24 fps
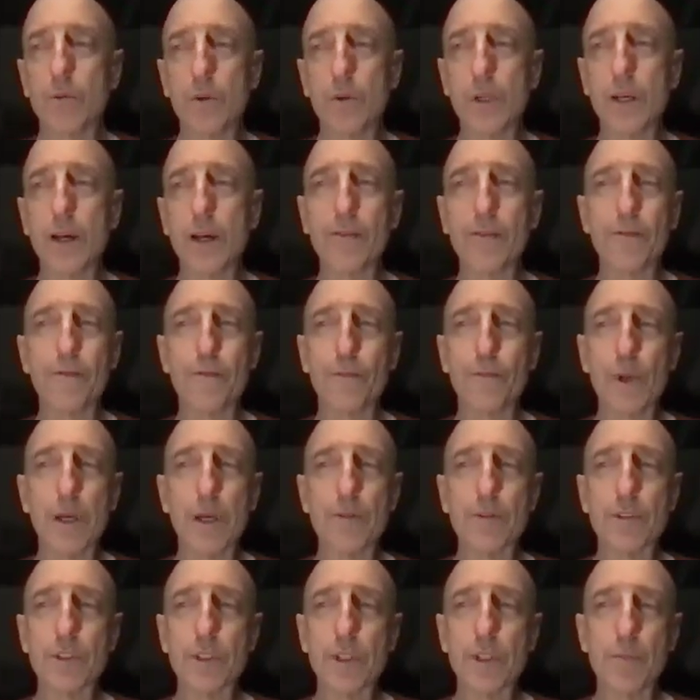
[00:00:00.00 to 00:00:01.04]
we
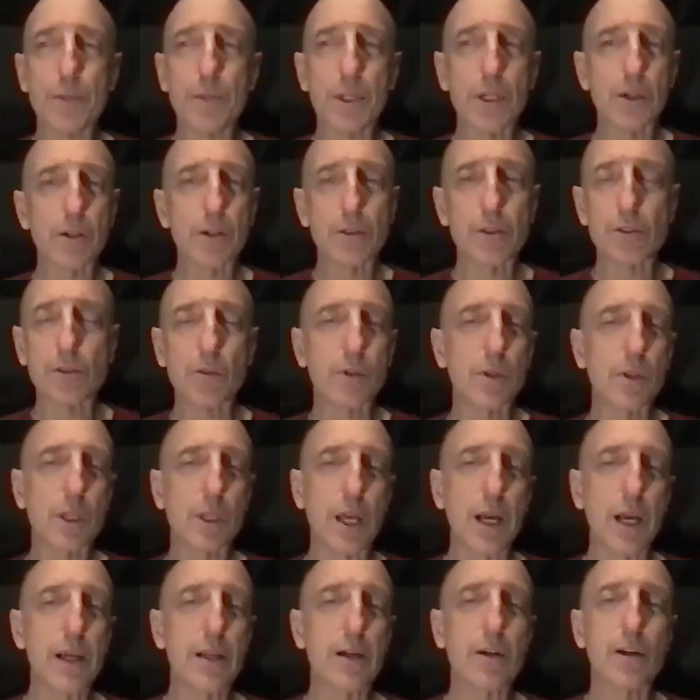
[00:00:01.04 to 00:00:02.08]
have some that are sort of
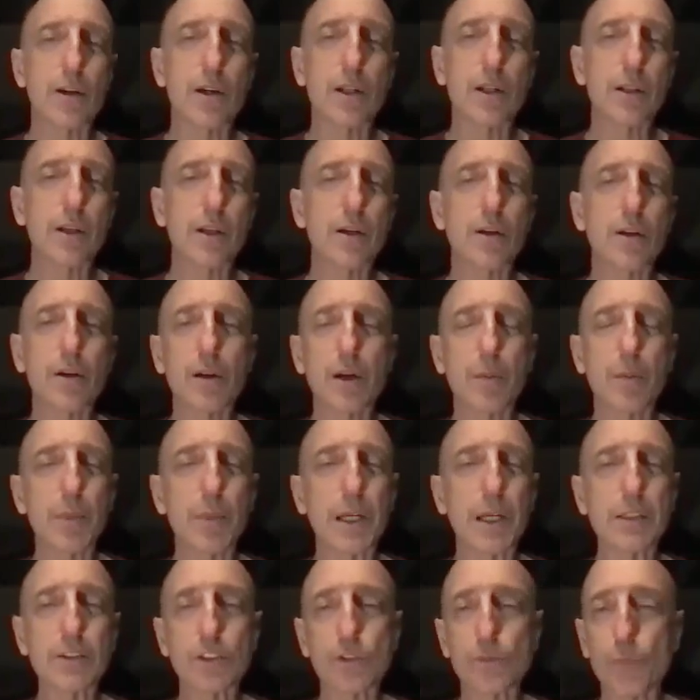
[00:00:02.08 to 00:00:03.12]
lighter, and they're
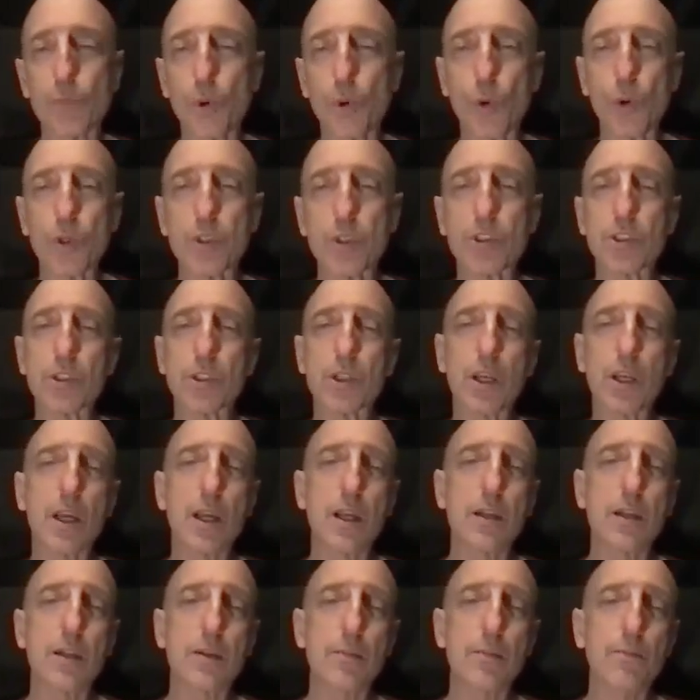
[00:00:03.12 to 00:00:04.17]
about sports,
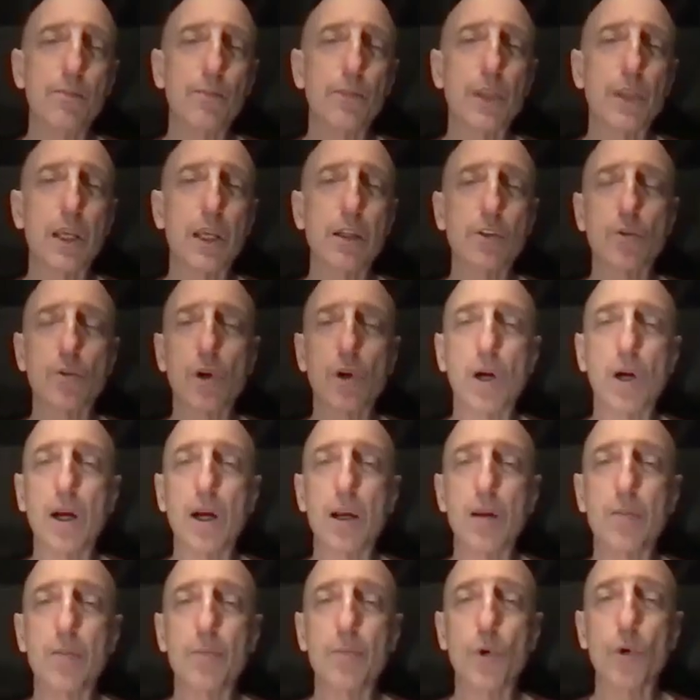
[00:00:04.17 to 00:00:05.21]
and
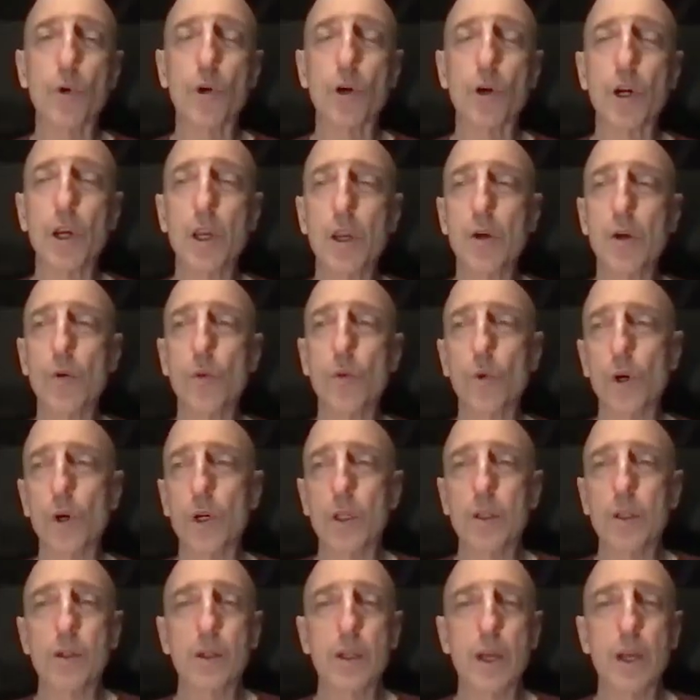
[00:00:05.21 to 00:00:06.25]
crime, or
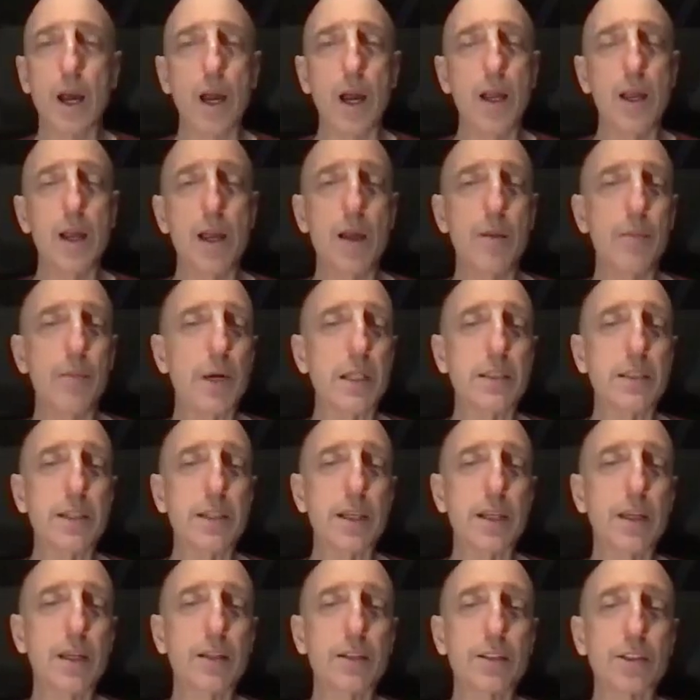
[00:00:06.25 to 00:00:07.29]
one, am I
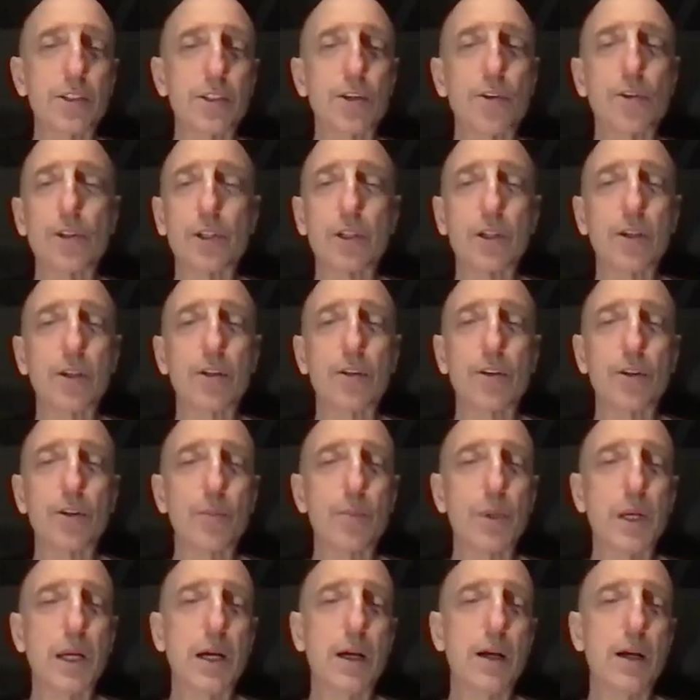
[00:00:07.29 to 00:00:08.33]
dating a serial killer?
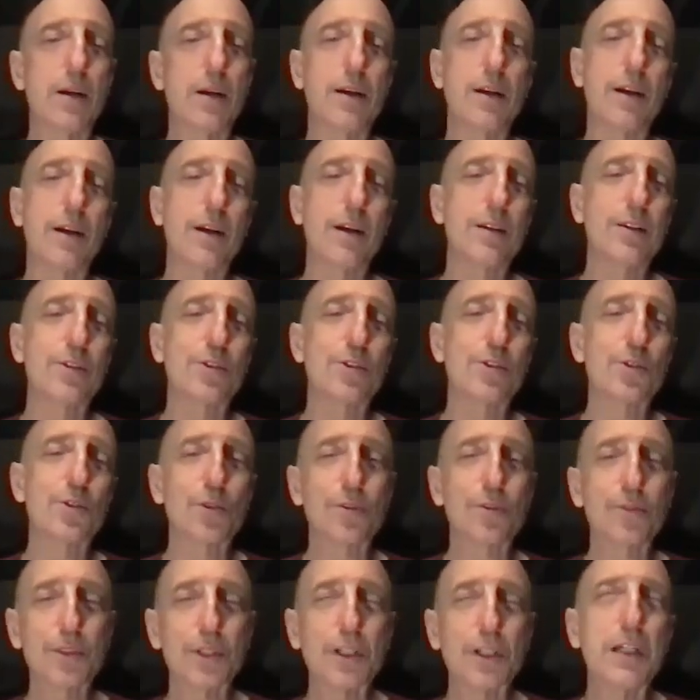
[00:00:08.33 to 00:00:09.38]
About it's
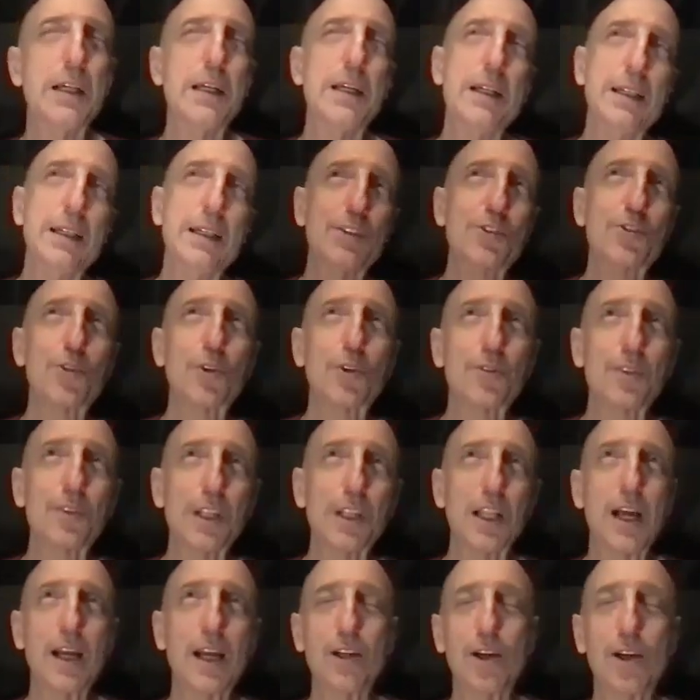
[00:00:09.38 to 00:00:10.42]
sort of a
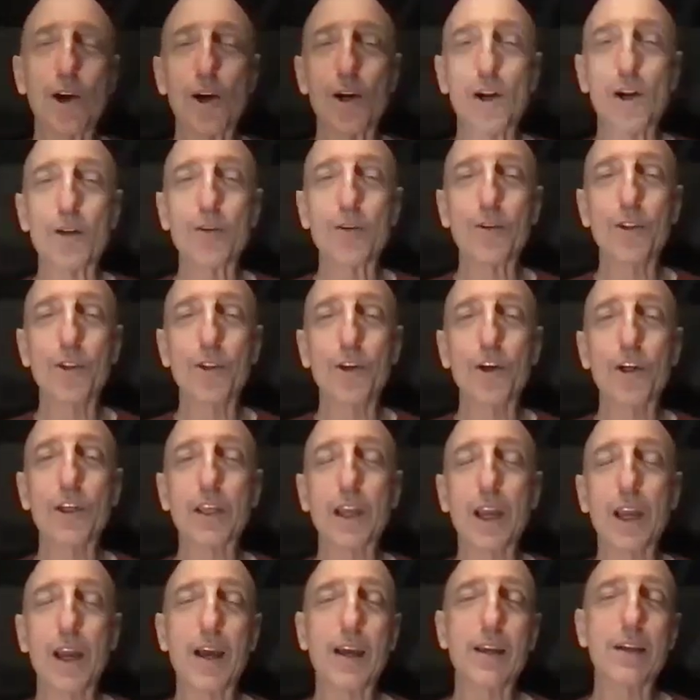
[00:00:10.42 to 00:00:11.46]
lighthearted
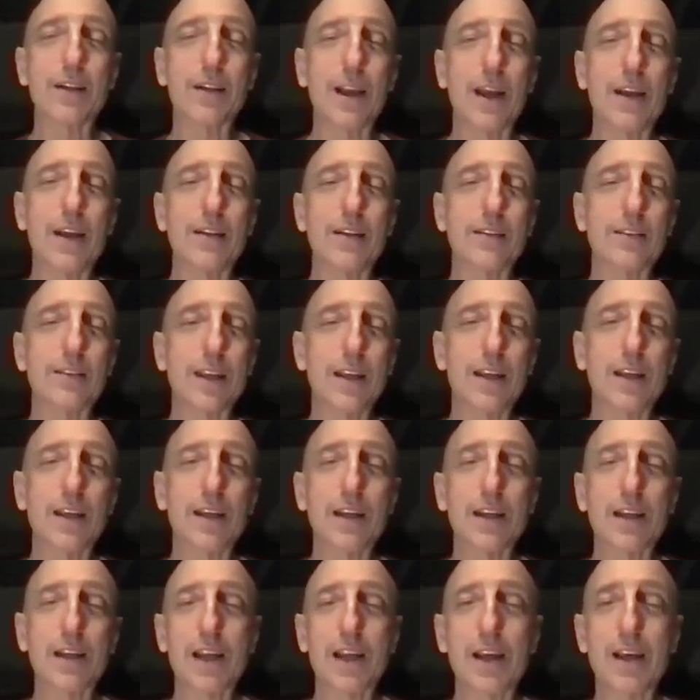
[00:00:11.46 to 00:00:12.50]
look at
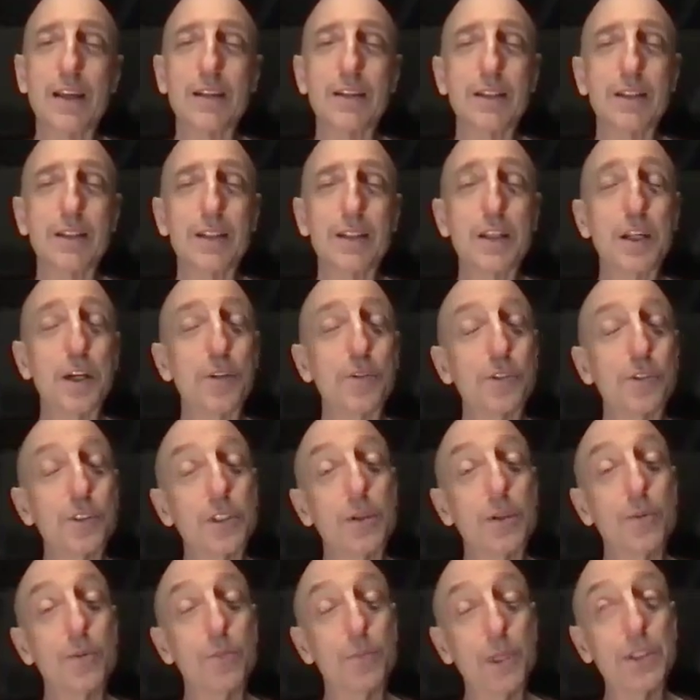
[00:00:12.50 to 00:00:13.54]
dating, and
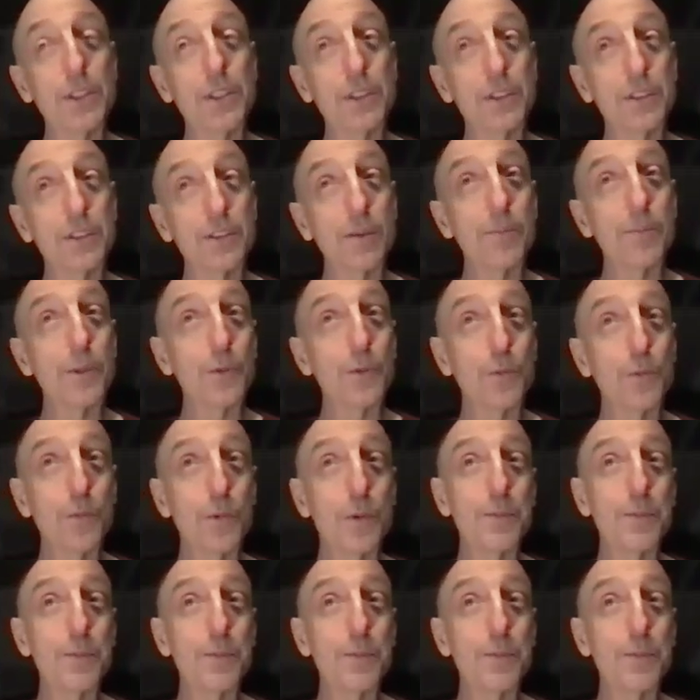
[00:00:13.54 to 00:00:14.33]
some of the women that